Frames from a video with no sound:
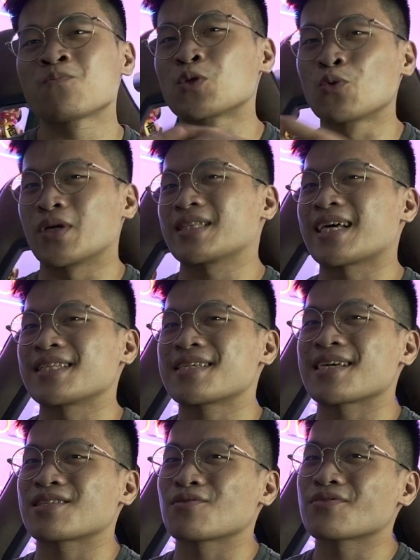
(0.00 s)
Doing 10
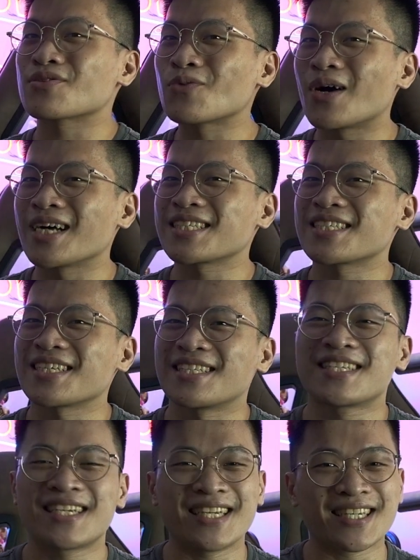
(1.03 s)
sets of squats and
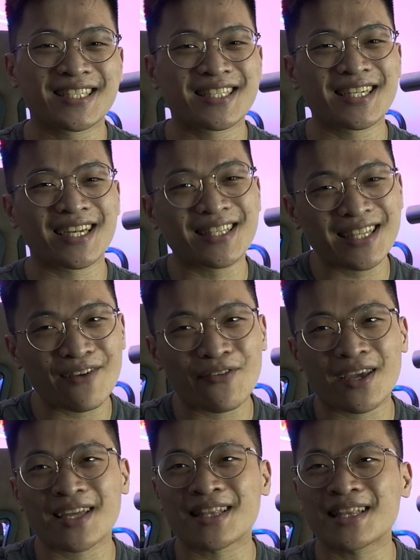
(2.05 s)
seeing
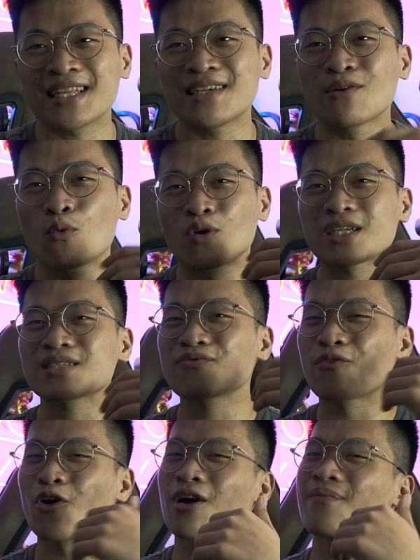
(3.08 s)
significantly worse
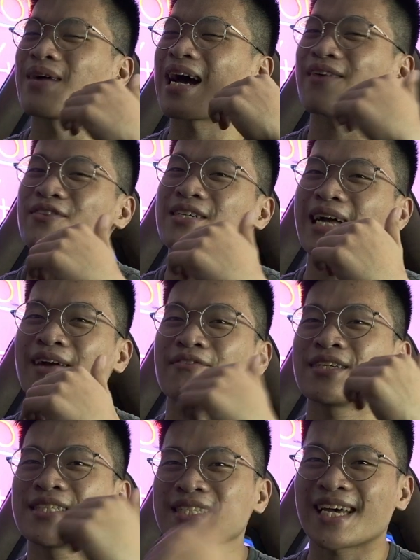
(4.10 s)
form after
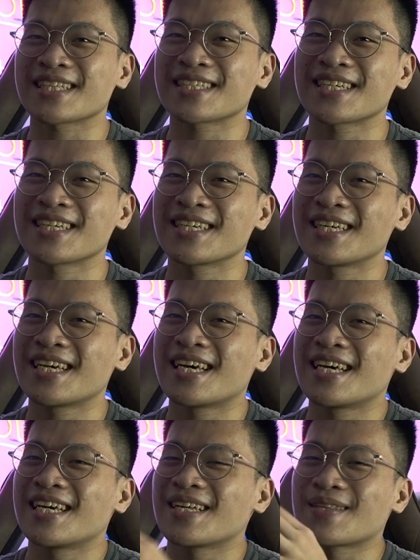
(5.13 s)
every set,
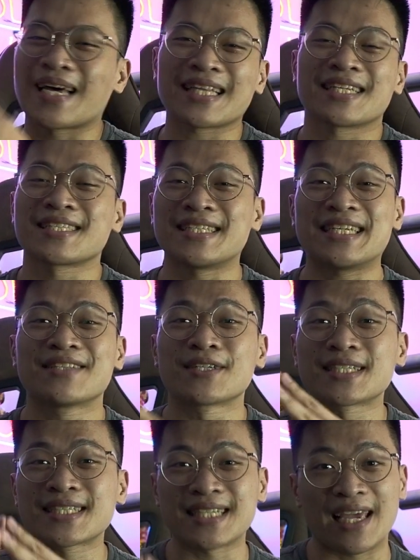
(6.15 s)
that is
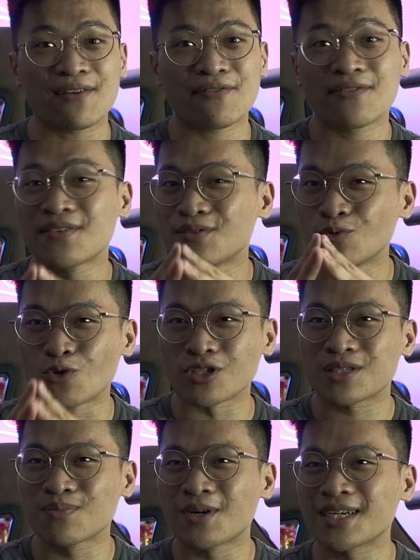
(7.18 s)
neither safe nor
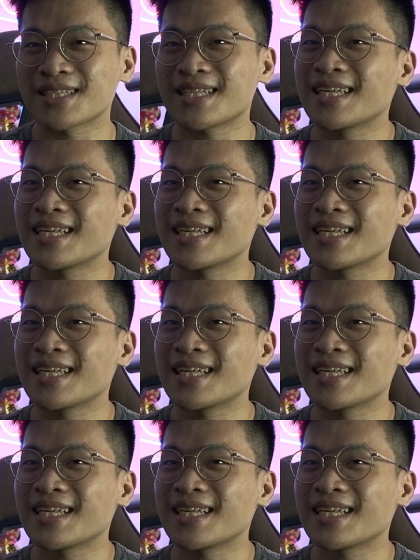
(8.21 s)
smart,